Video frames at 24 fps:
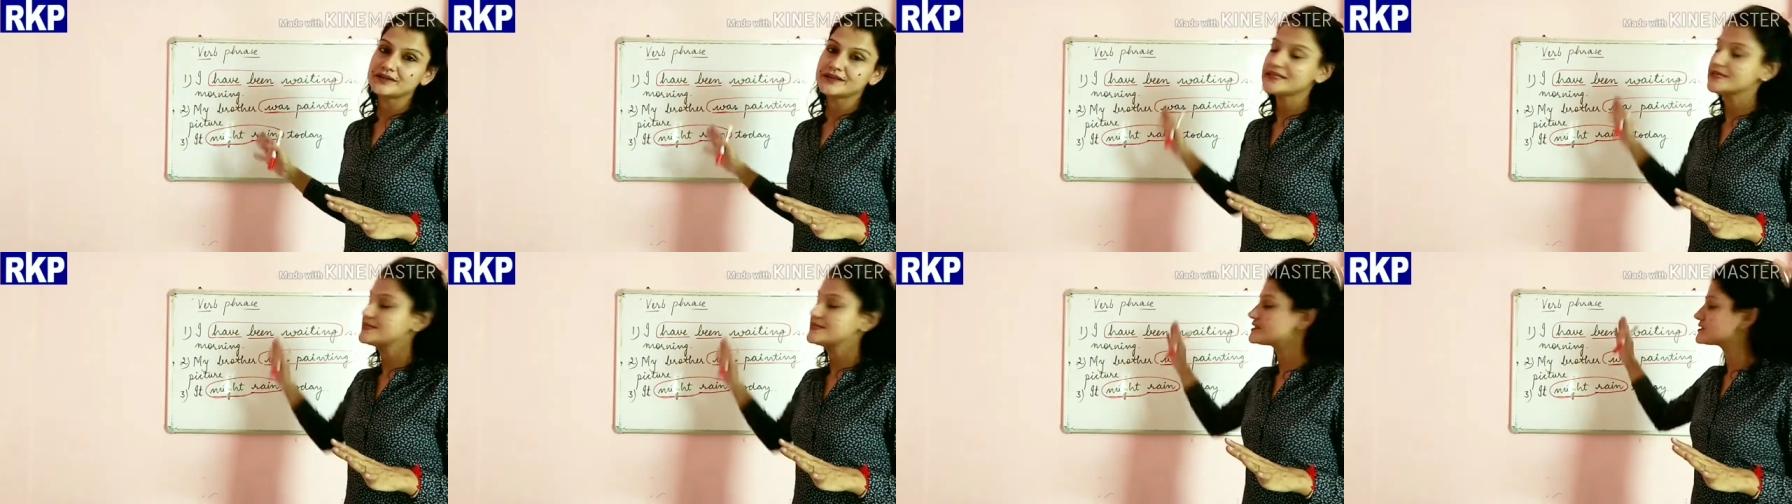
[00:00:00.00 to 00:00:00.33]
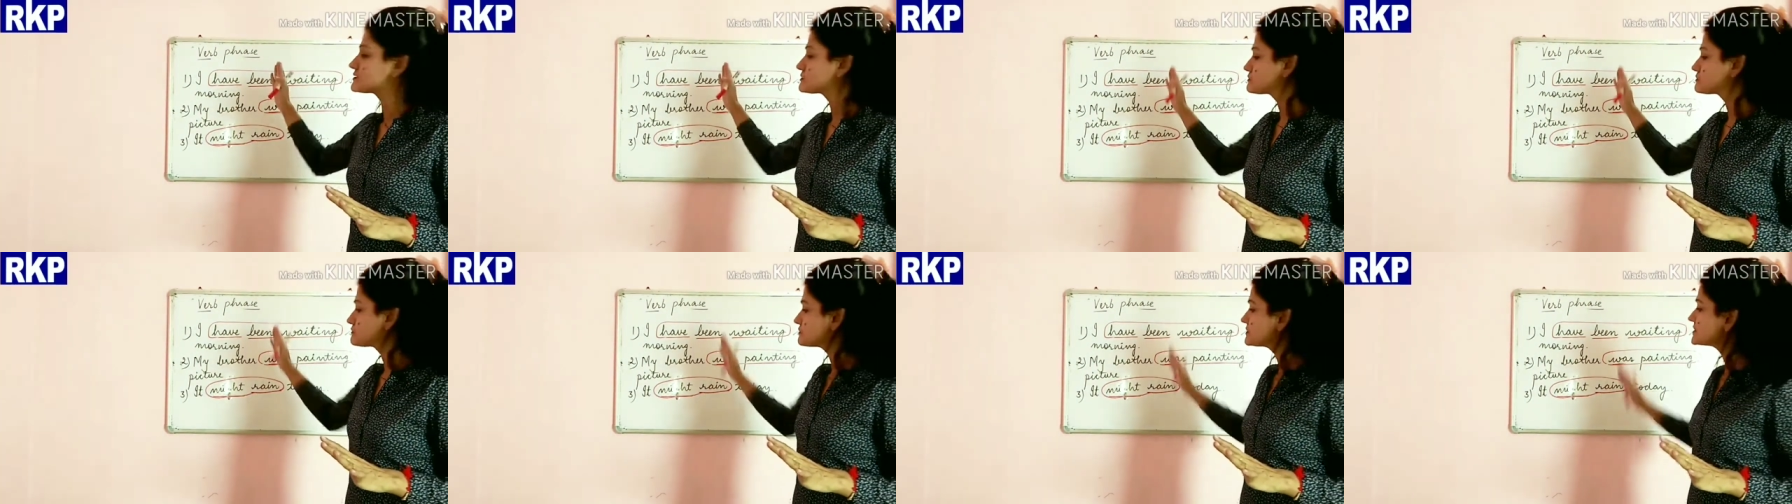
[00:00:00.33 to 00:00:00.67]

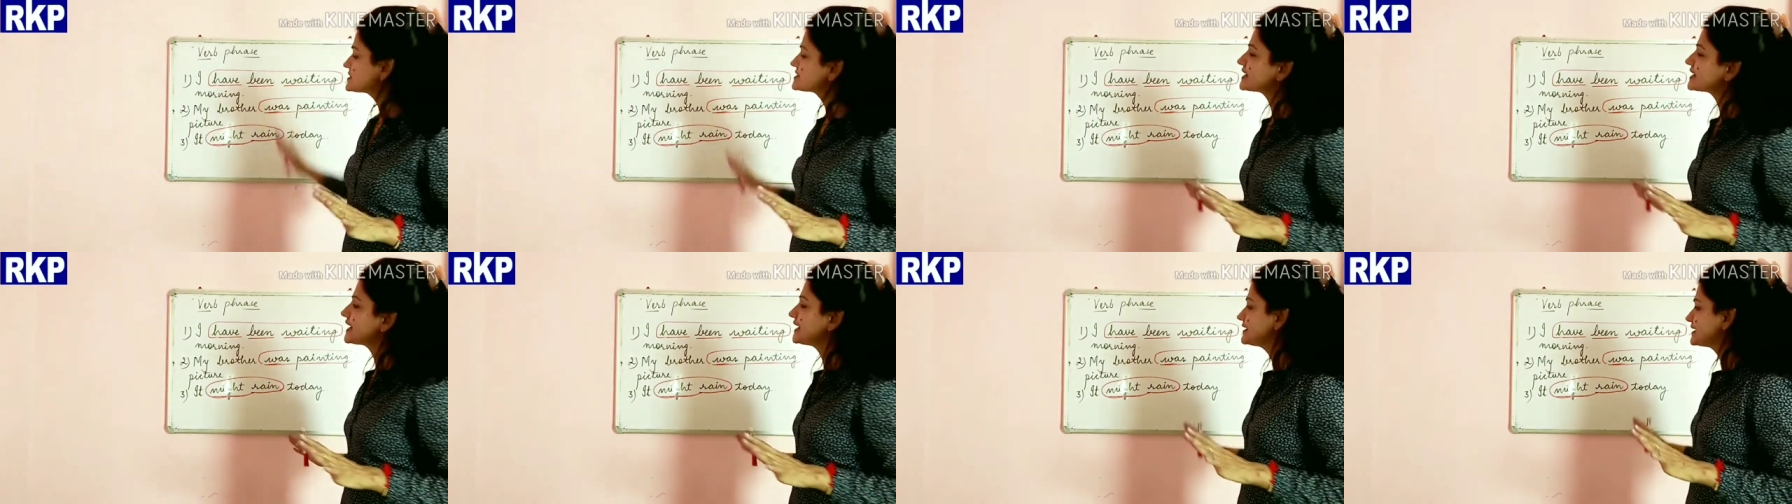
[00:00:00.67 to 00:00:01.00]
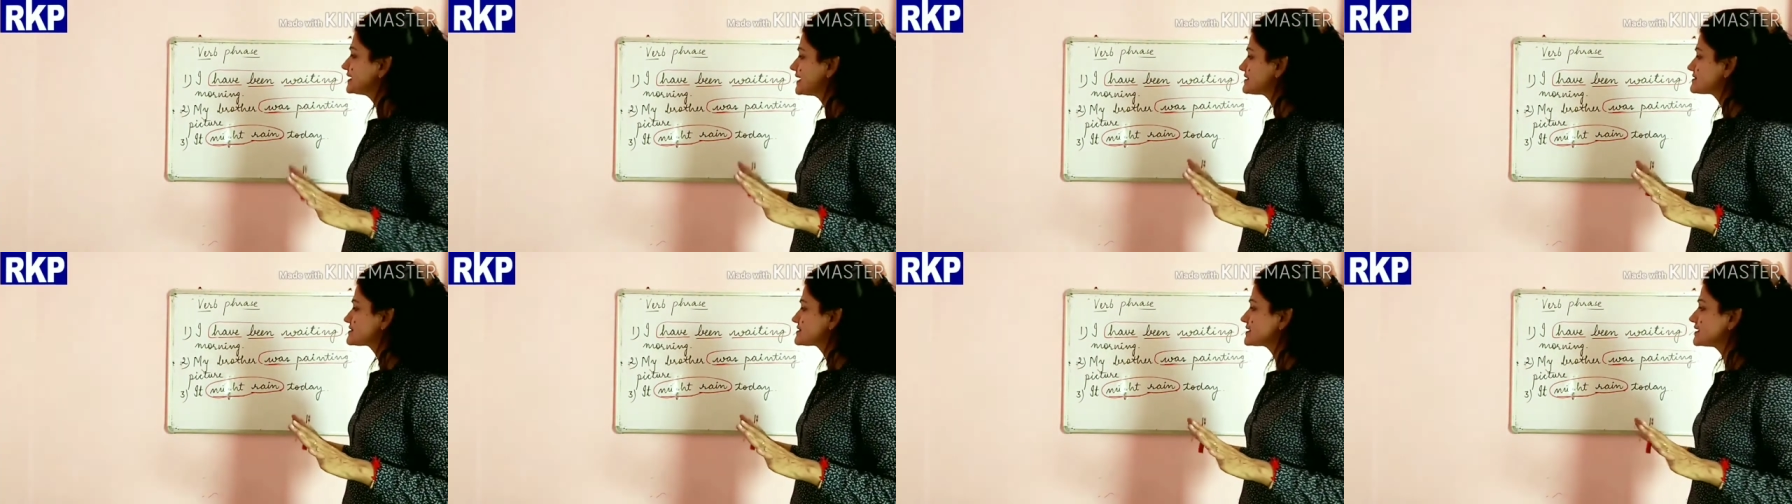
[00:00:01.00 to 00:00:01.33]
these
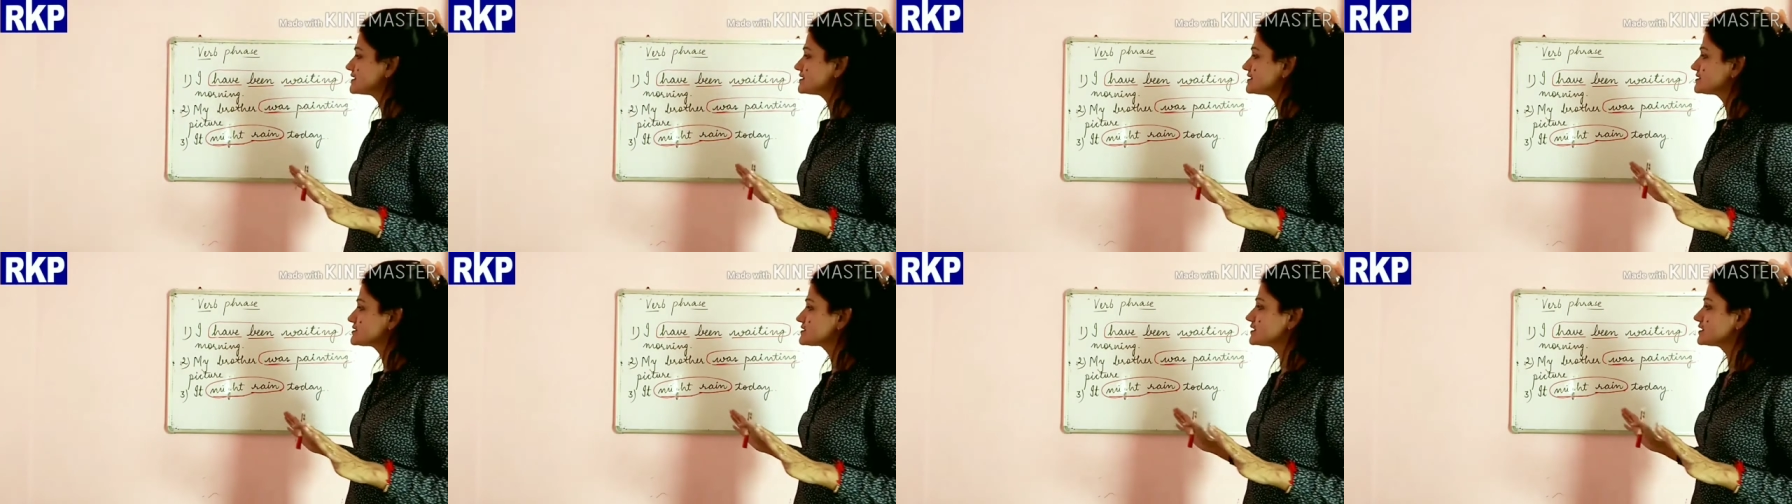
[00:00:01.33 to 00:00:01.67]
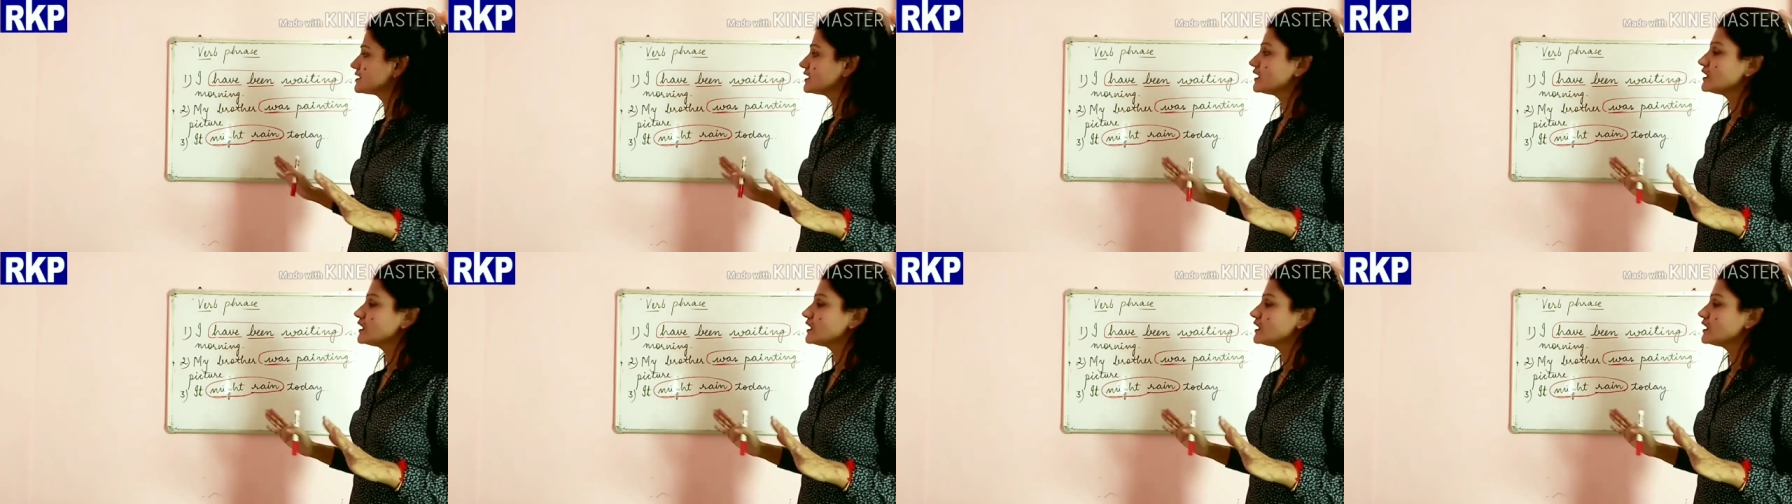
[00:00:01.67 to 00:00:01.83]
sentences,